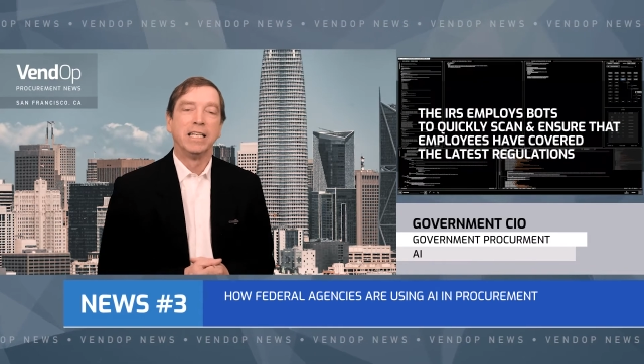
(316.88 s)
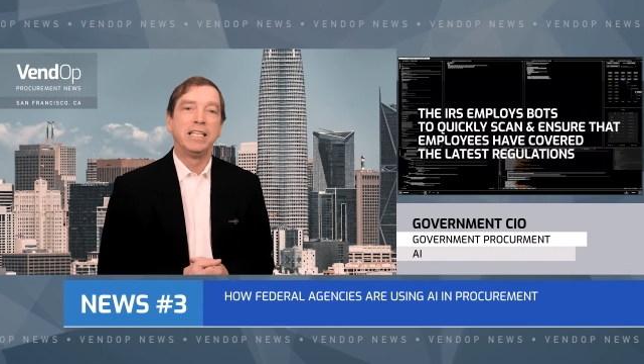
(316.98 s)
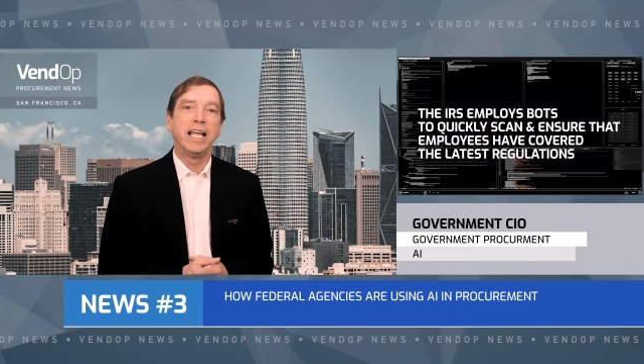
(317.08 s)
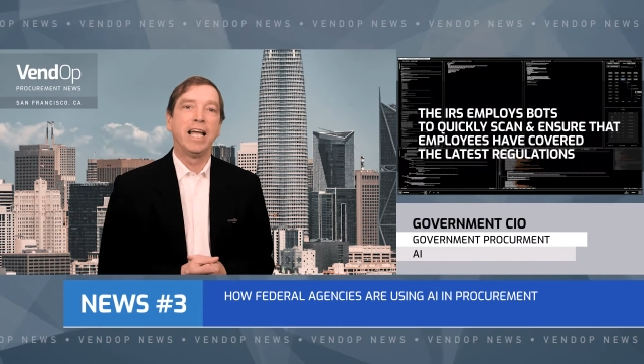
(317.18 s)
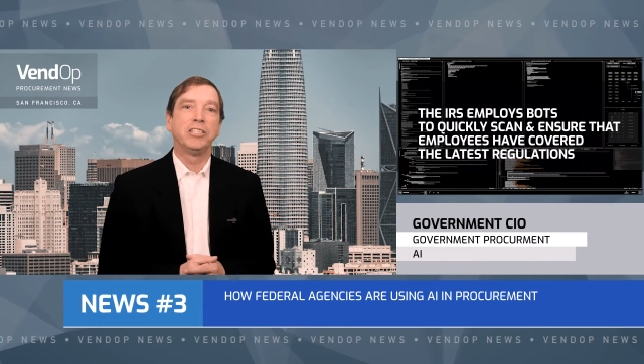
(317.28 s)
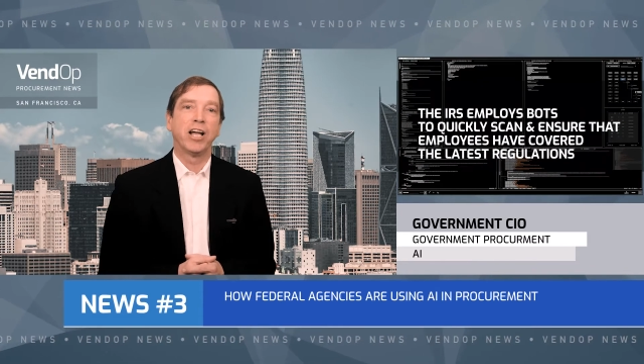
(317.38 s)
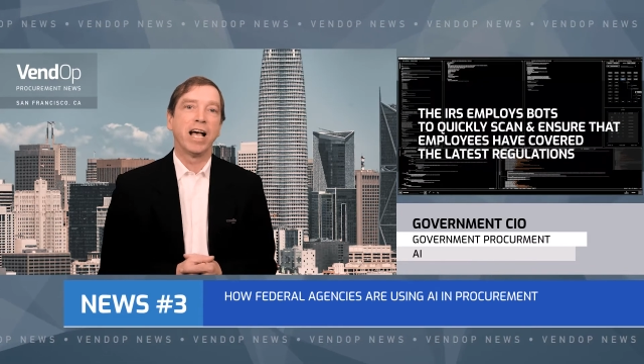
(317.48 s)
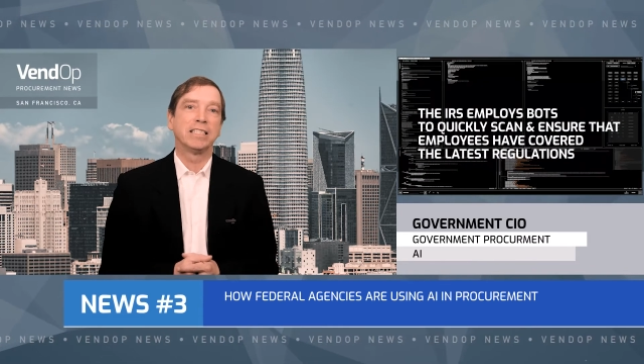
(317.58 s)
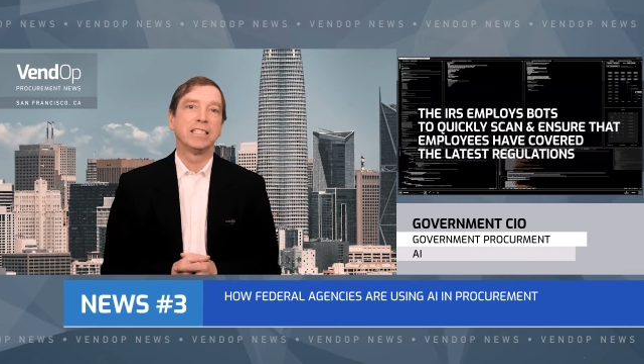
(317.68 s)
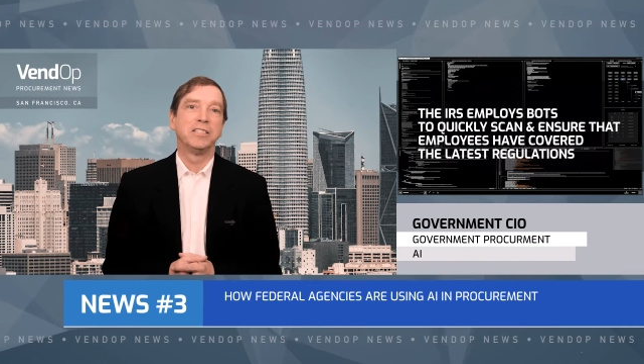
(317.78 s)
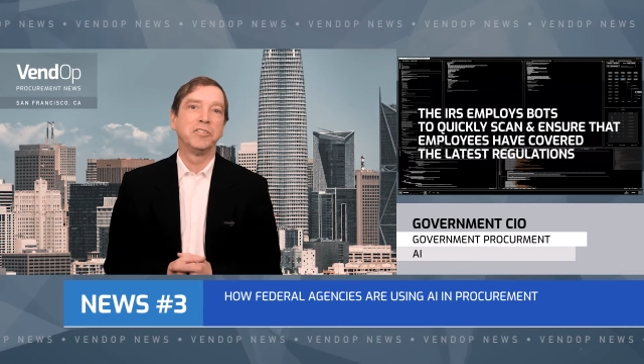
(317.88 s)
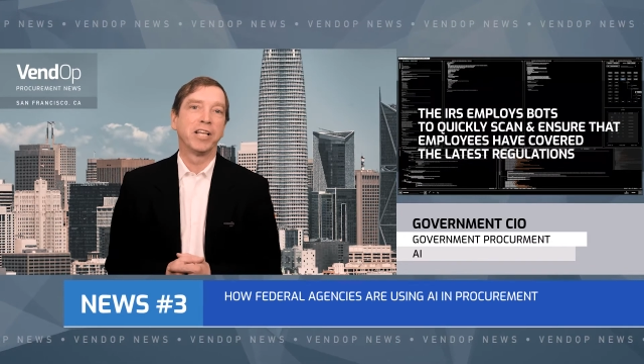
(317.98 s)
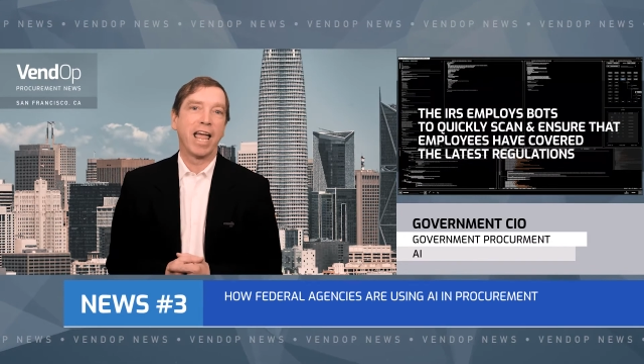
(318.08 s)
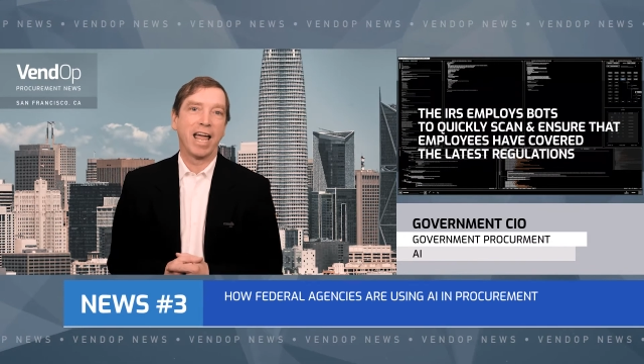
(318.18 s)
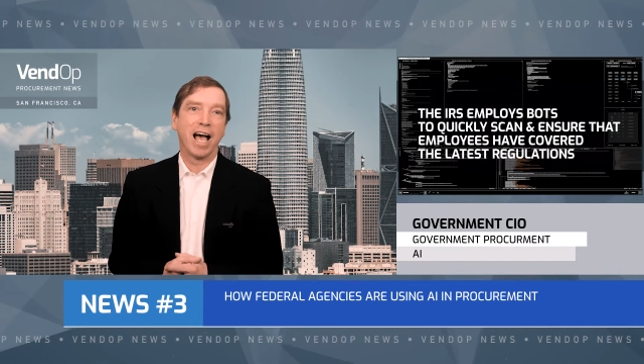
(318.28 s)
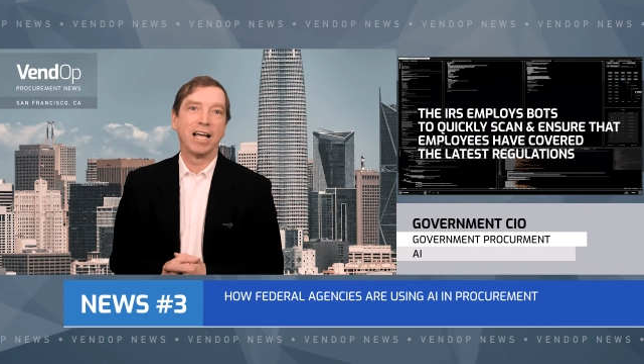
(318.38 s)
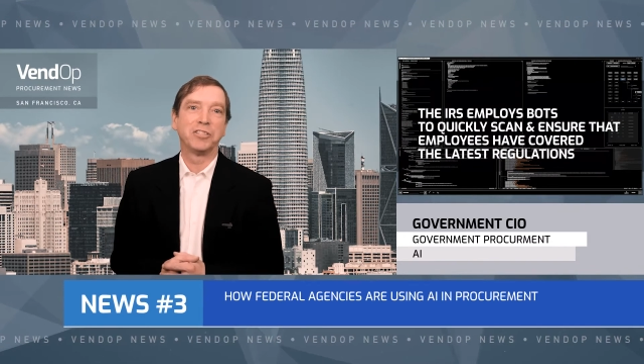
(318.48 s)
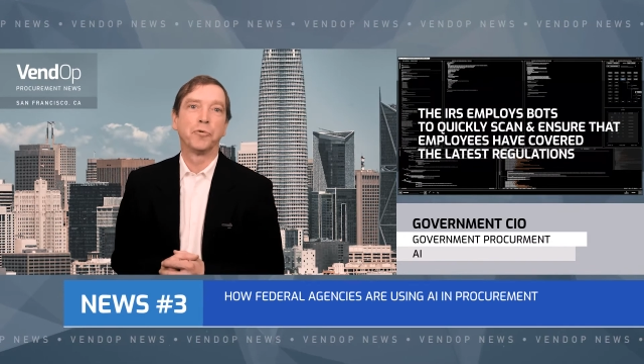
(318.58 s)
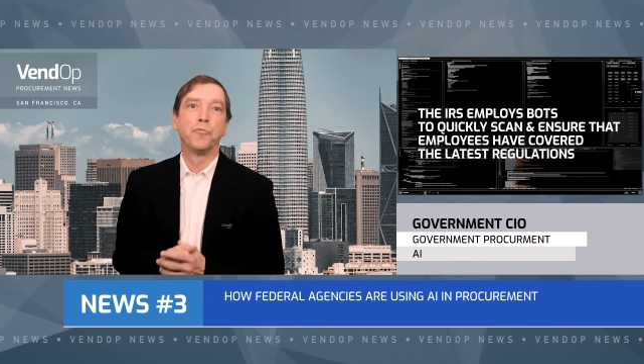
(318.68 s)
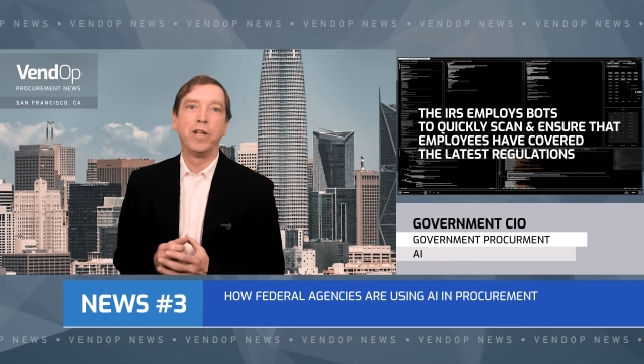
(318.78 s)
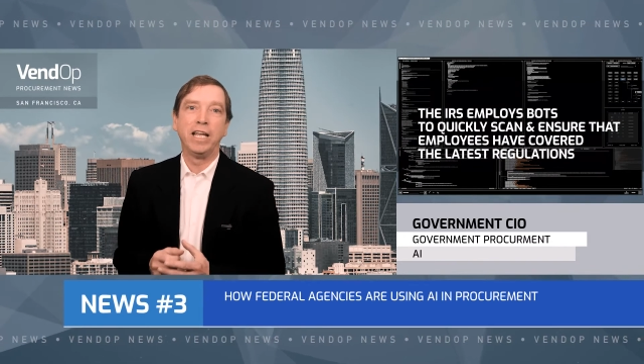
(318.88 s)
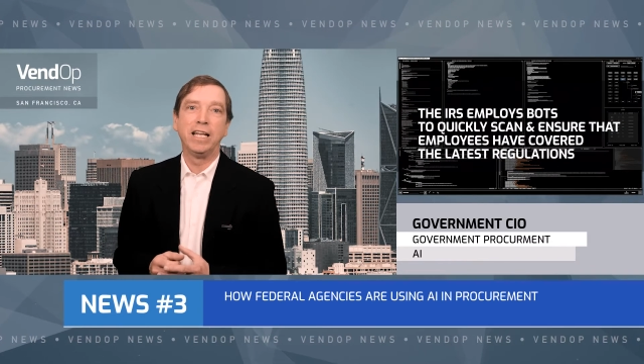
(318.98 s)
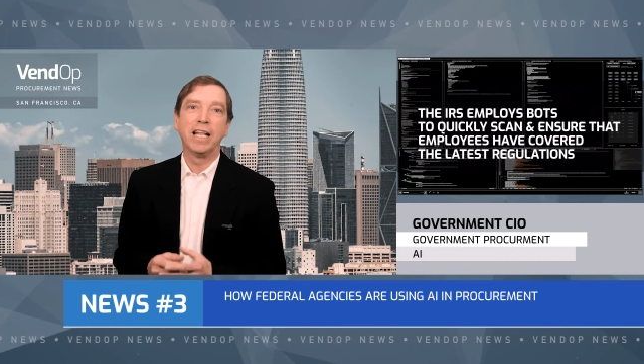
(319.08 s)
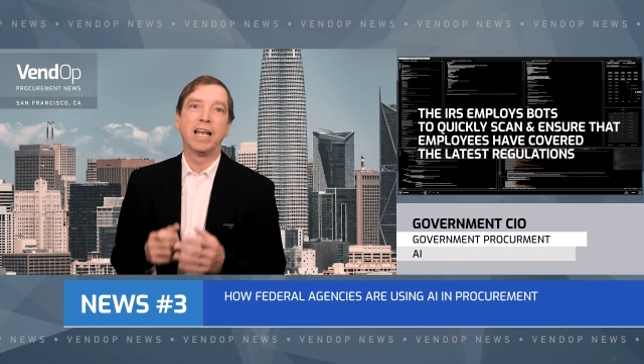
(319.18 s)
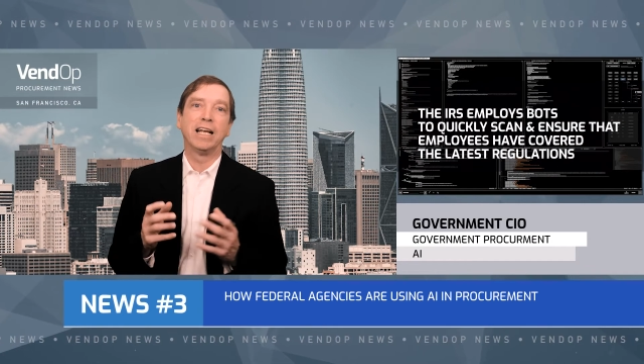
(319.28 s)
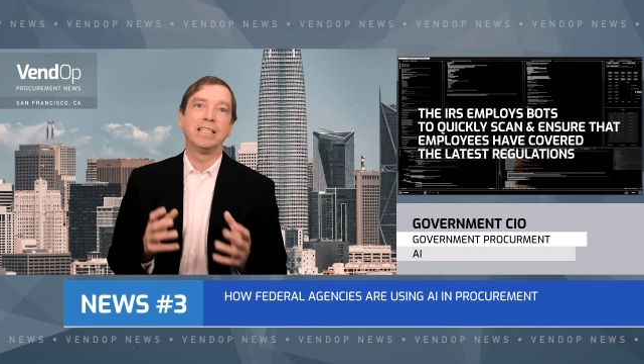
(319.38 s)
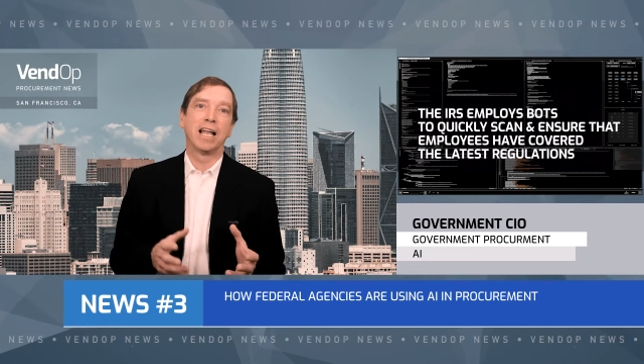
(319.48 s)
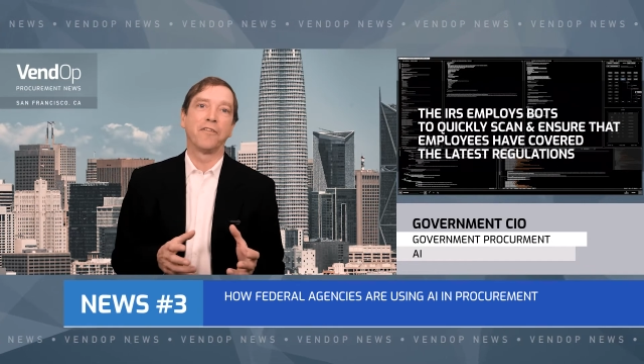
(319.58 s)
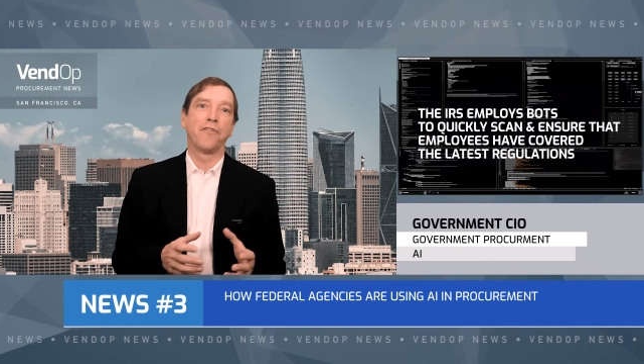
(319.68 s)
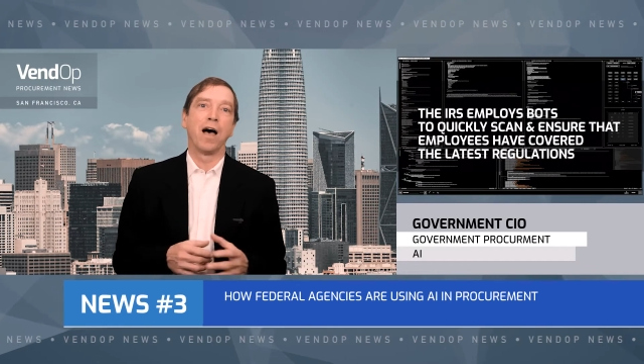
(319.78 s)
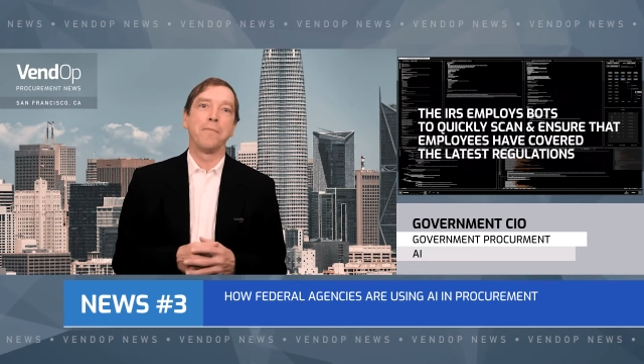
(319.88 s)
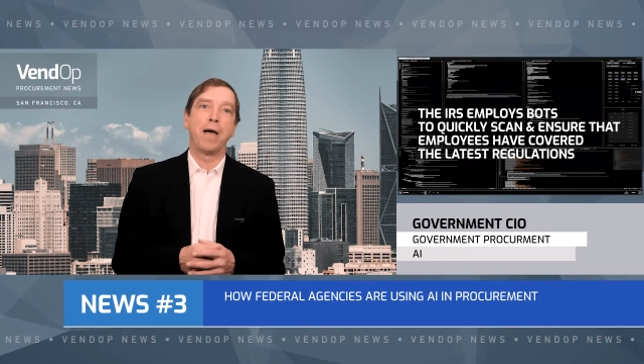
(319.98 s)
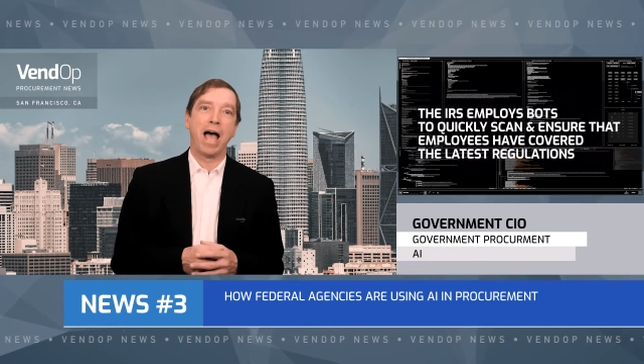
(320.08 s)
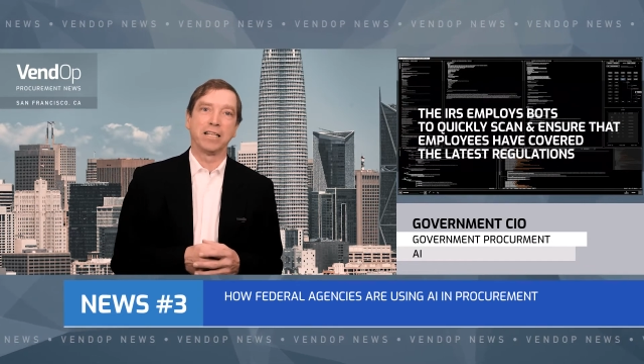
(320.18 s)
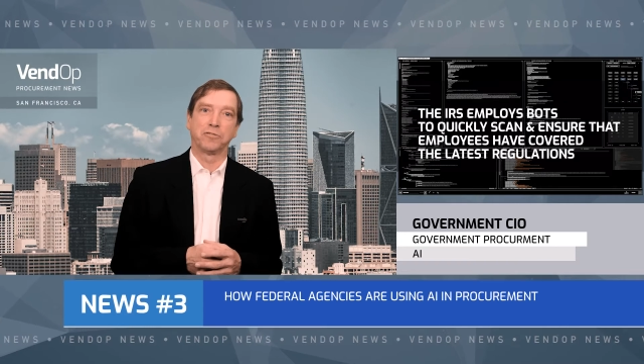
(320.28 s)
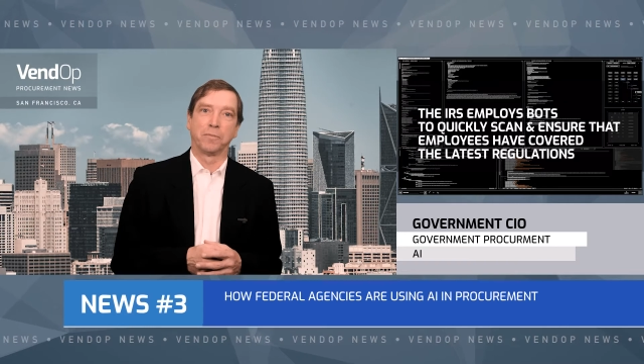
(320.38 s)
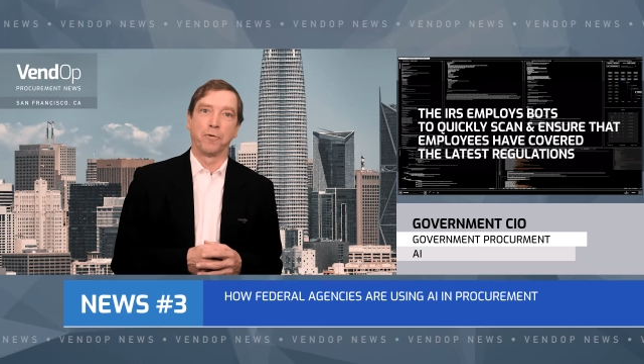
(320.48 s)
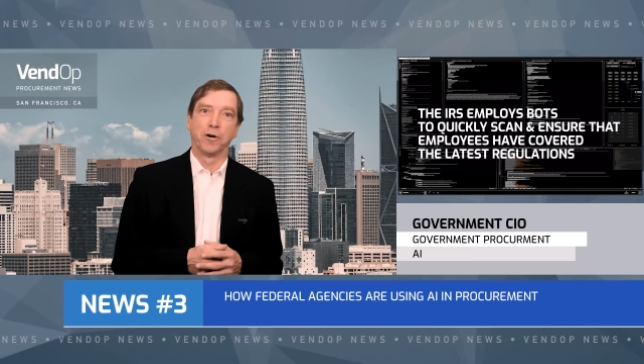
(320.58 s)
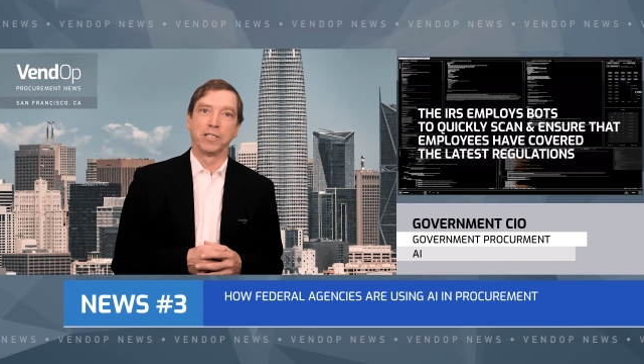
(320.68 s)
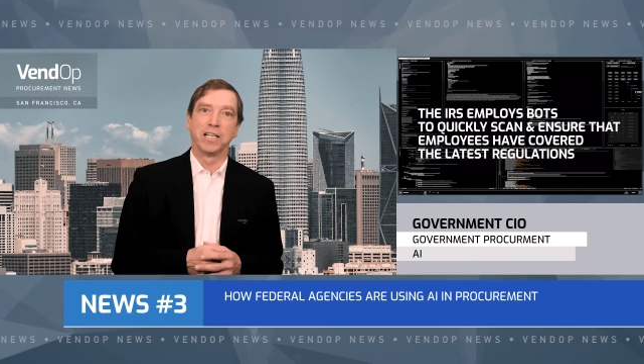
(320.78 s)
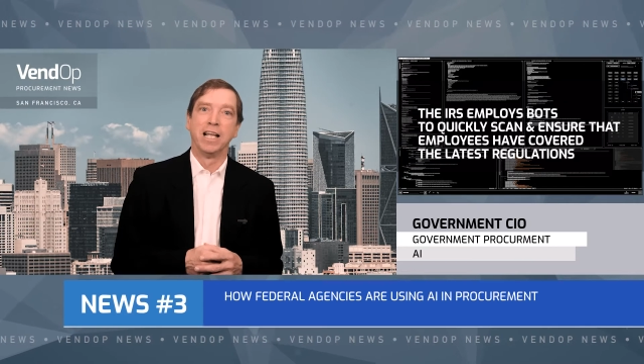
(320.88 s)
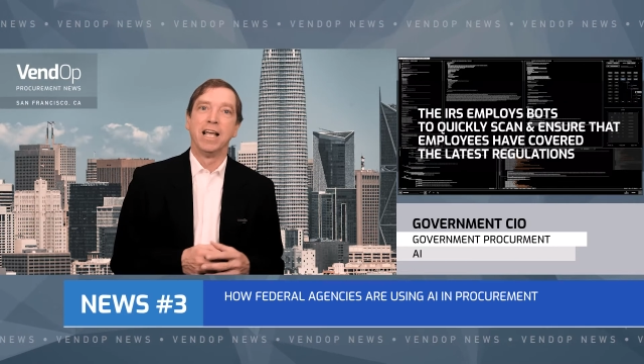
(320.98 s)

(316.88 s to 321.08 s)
DHS is using AI to read and identify past reports